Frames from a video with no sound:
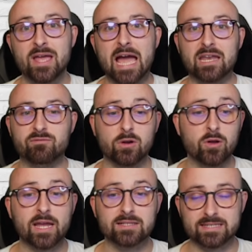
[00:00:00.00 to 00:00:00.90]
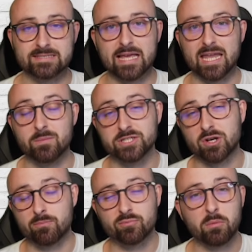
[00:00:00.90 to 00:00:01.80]
And if you're looking to sell him, which
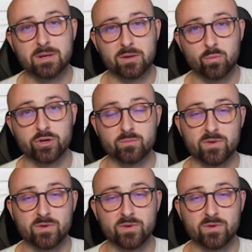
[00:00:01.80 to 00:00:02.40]
I probably wouldn't